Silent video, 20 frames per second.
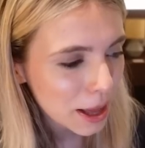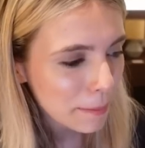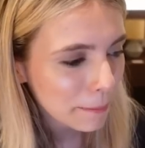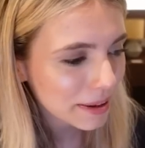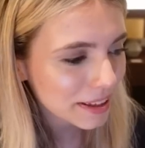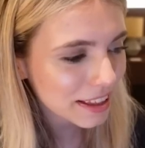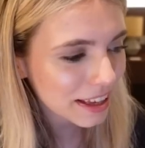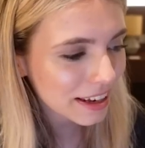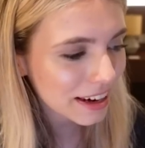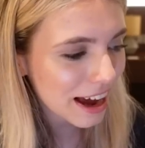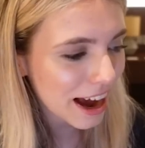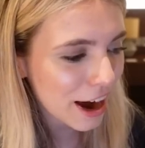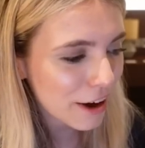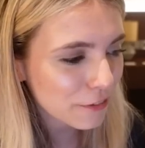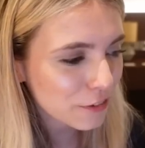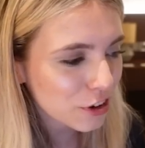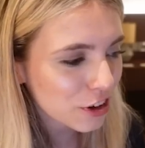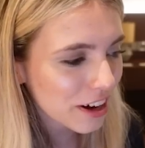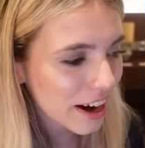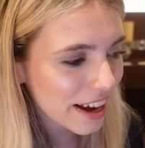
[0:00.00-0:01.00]
but then
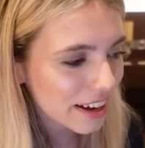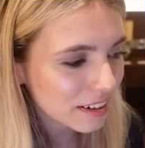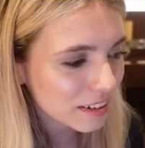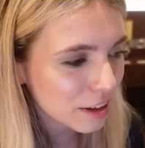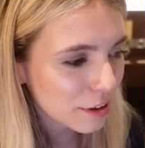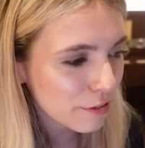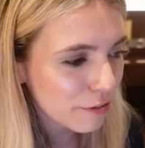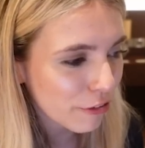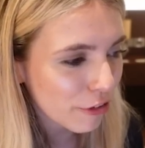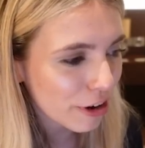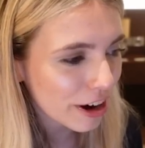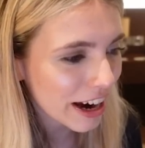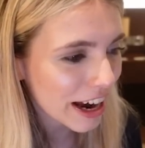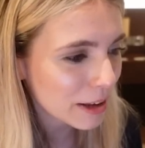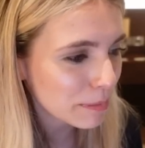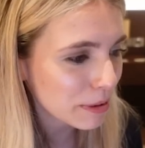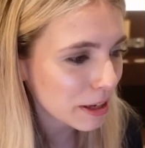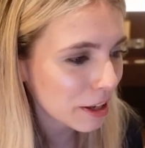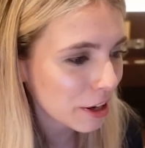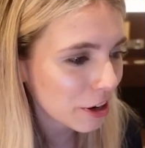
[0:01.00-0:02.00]
after knight d4,
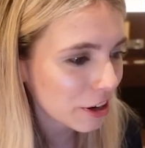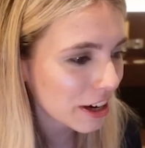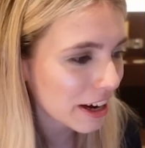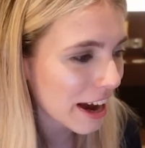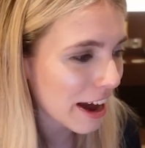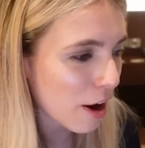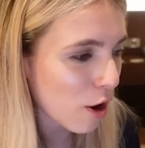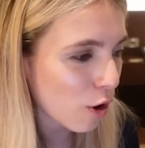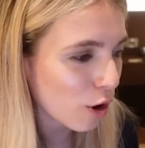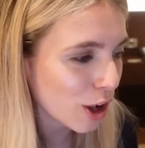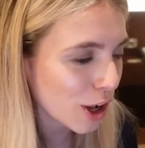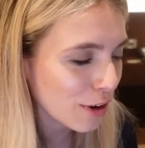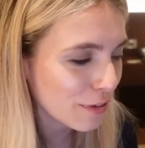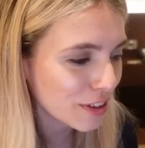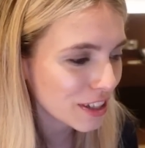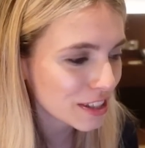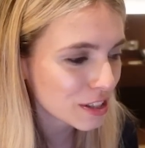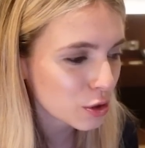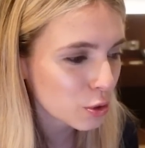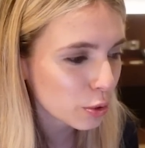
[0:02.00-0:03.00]
I'd been looking at all of
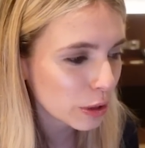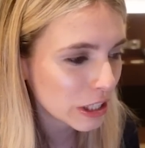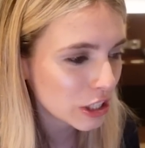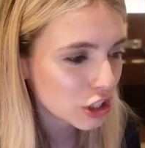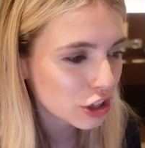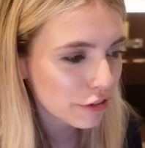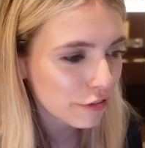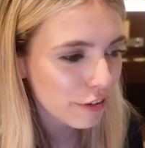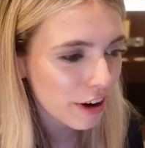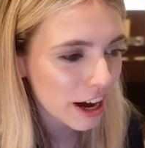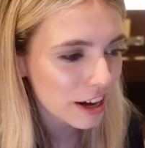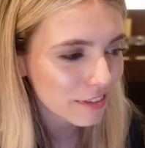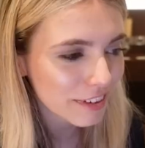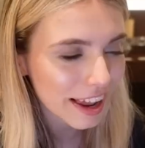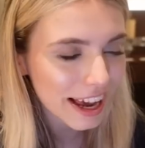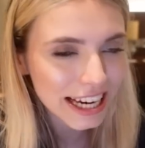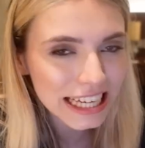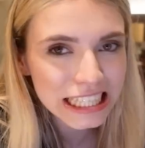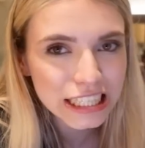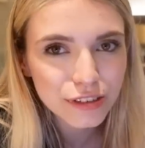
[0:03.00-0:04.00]
these queen g5
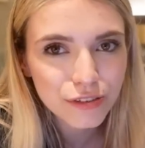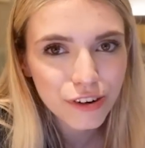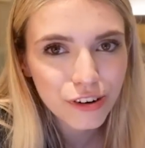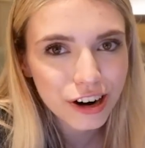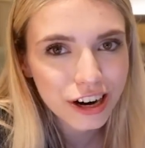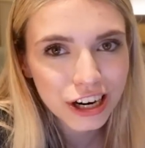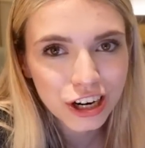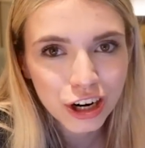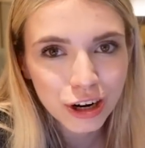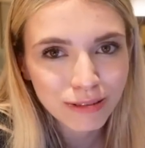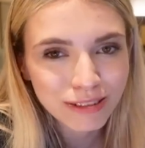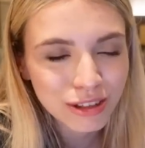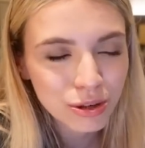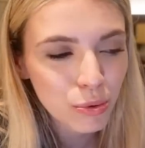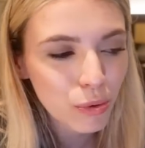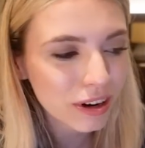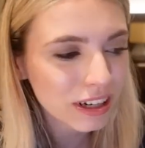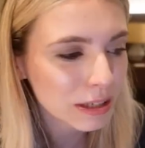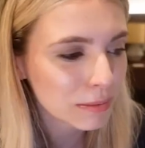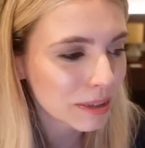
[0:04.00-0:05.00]
lines for,
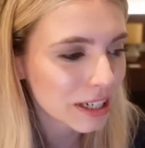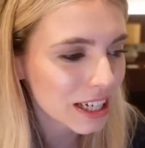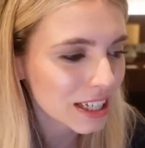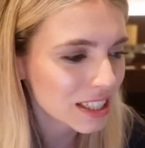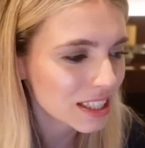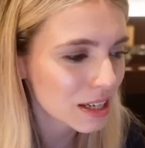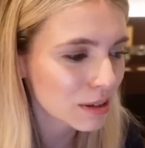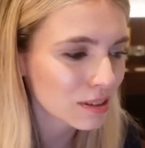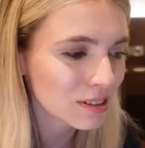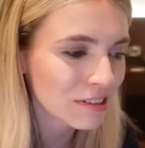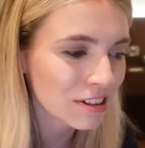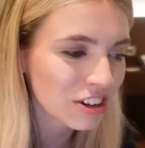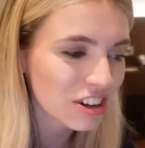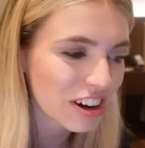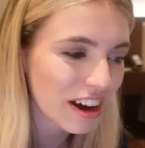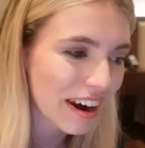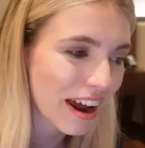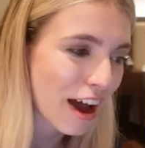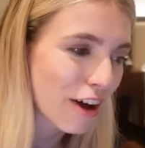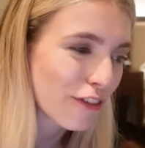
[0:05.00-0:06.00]
20 minutes. I was
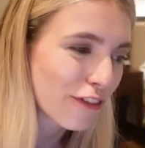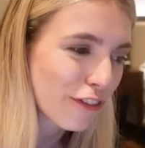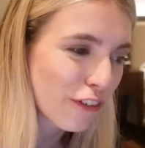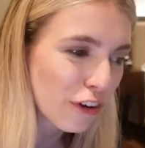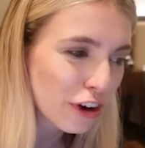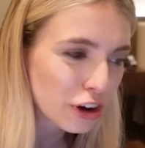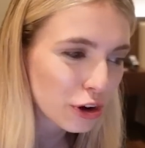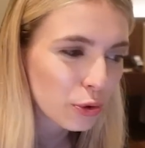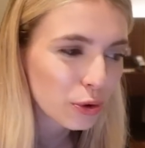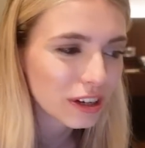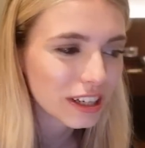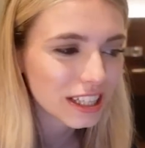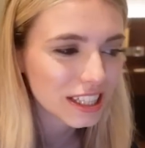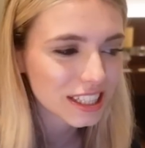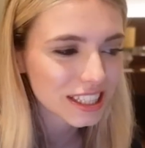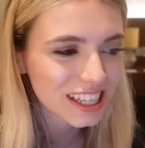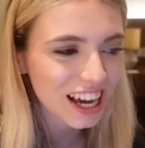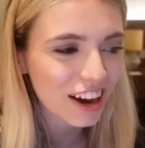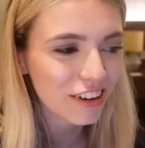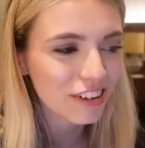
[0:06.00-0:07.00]
looking at f4, queen
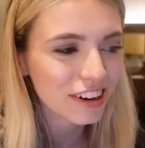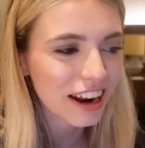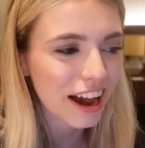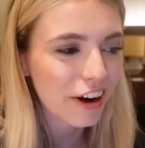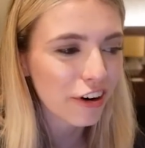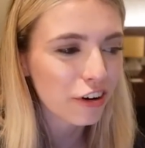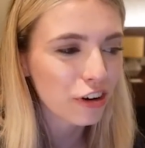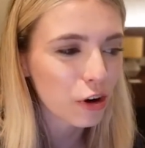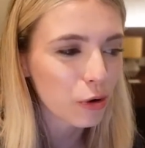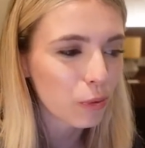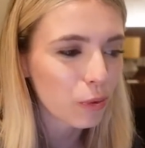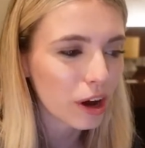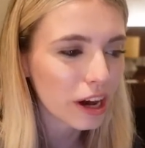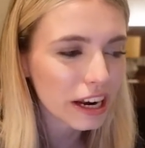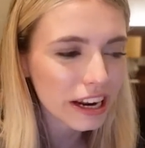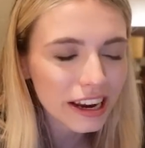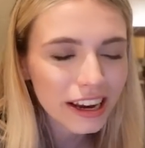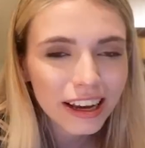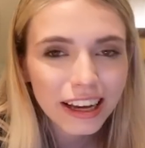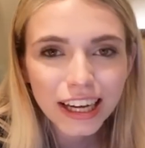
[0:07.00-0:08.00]
e7, I don't know
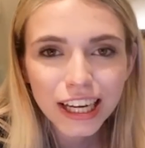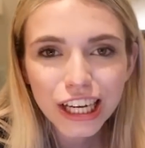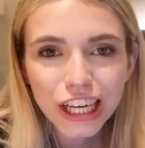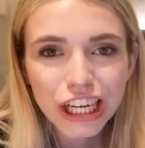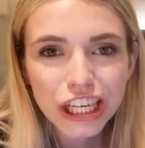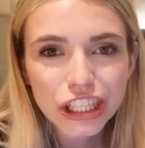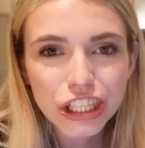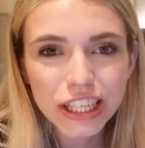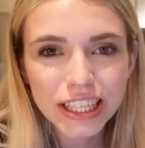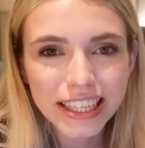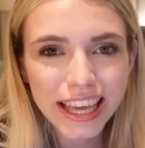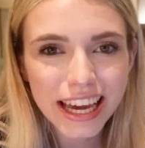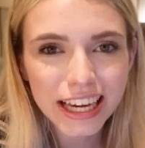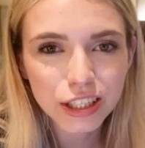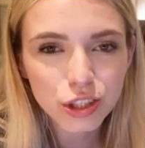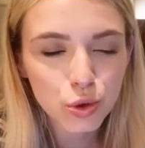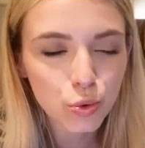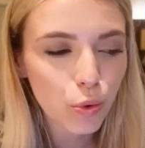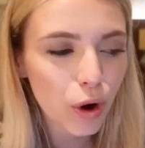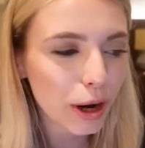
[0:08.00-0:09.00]
what. She
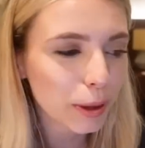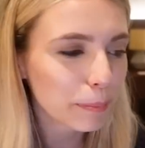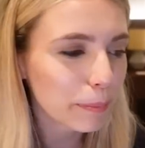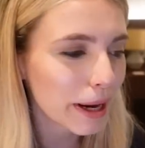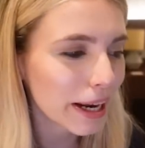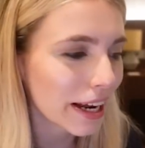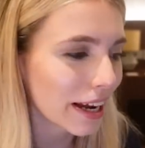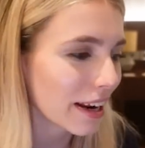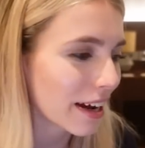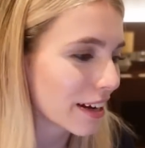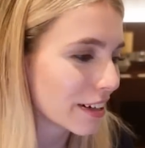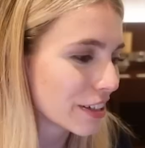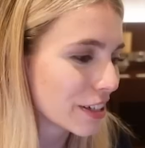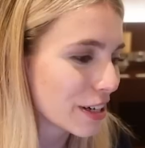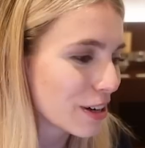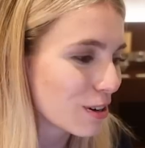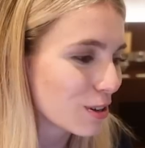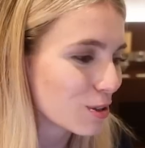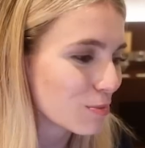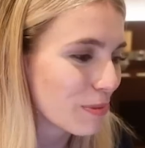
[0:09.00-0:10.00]
takes 1 minute and
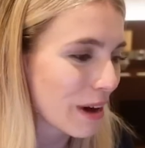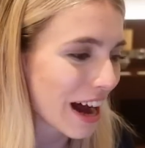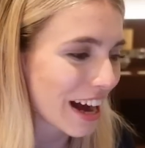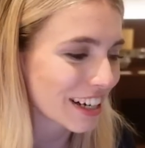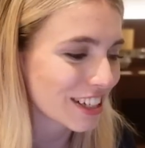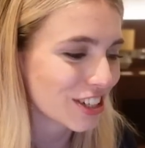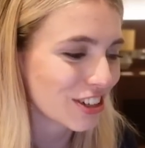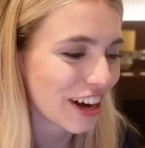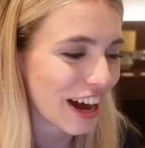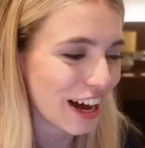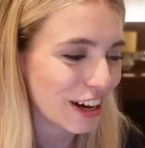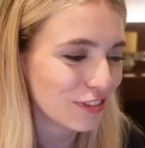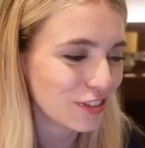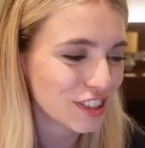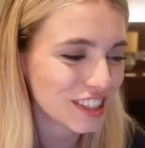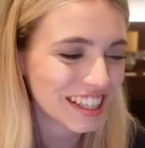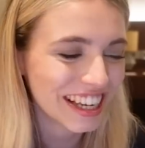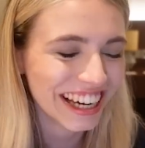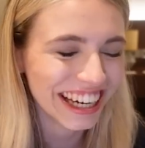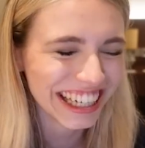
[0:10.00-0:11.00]
she goes back to
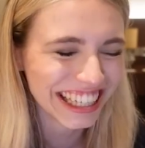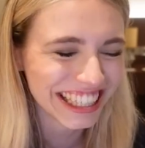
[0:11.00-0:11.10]
f6.